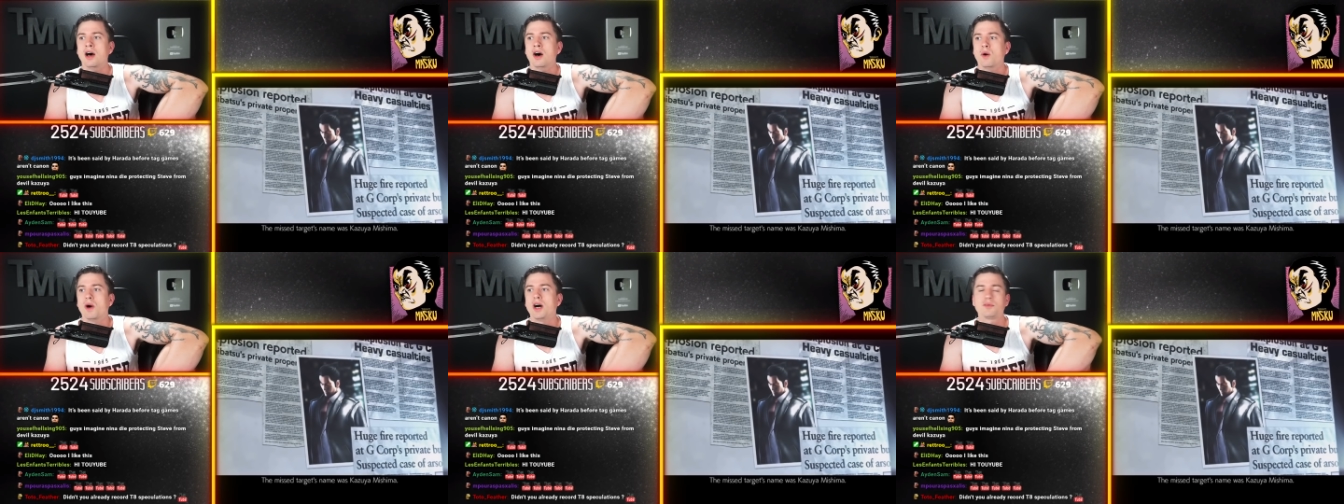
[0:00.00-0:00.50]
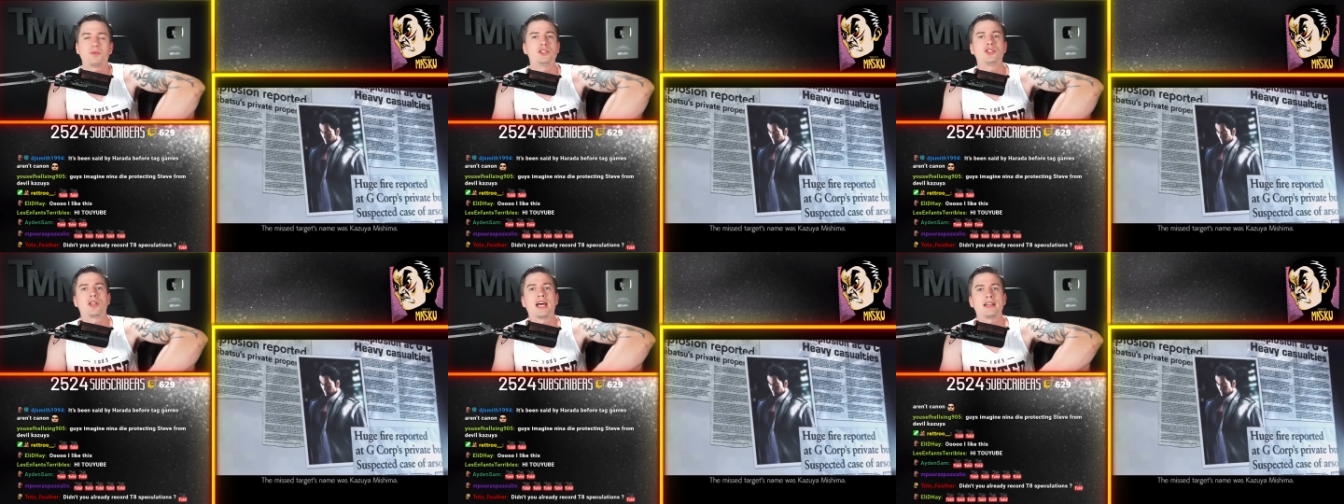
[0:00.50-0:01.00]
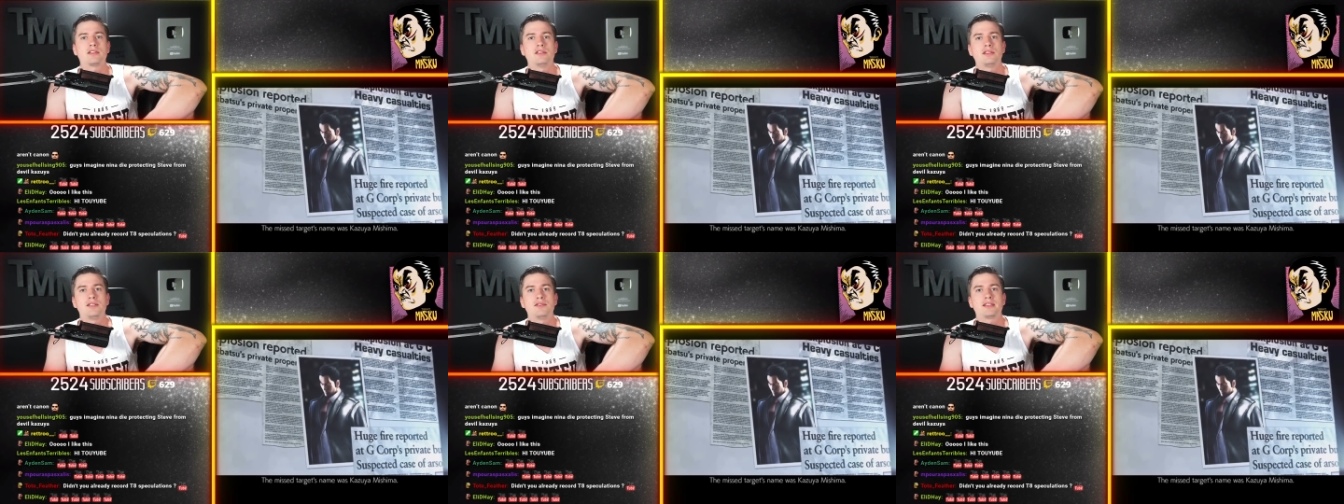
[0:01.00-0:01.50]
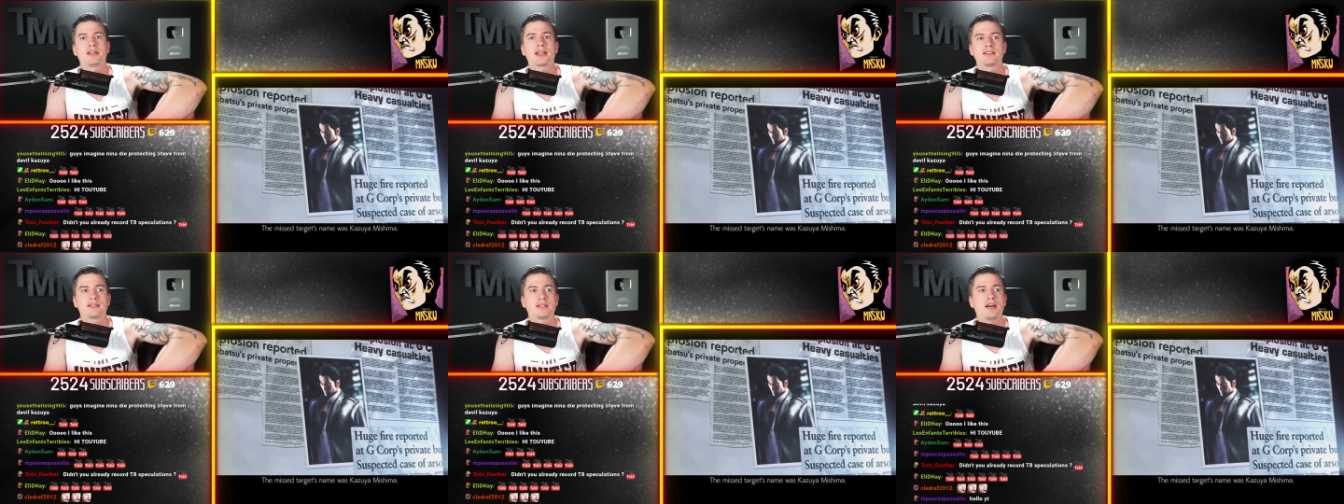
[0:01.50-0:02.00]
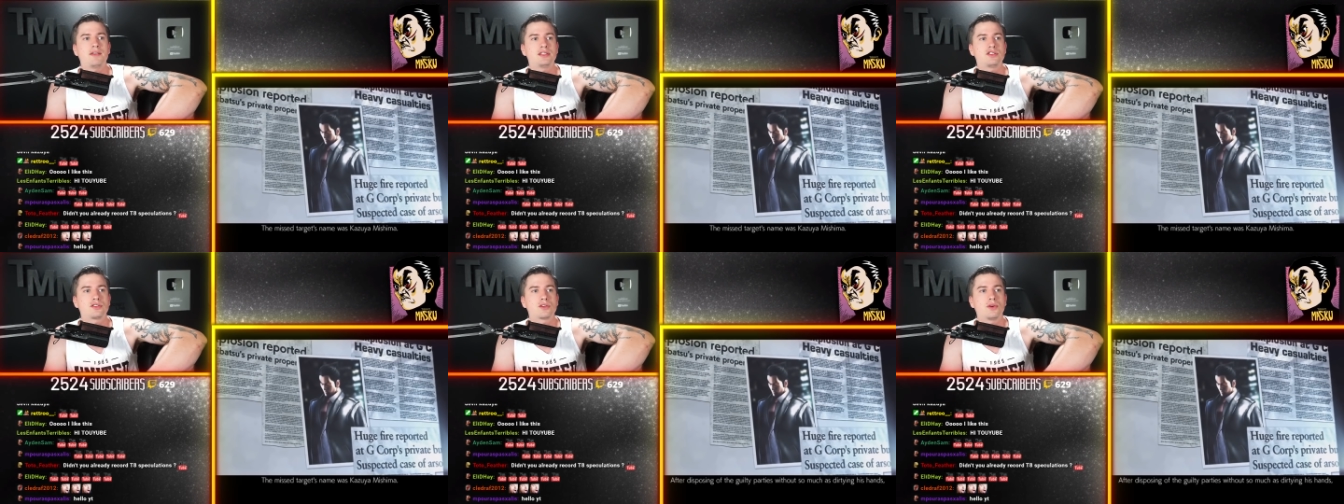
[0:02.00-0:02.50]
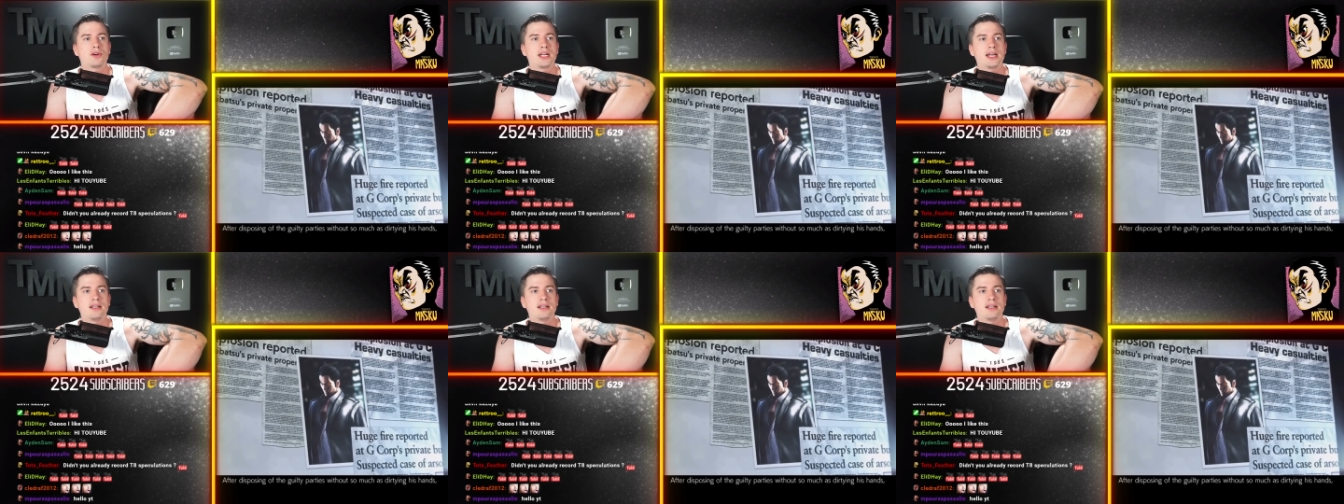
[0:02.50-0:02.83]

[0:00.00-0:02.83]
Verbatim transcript: what would you like to see in the Tekken seven story,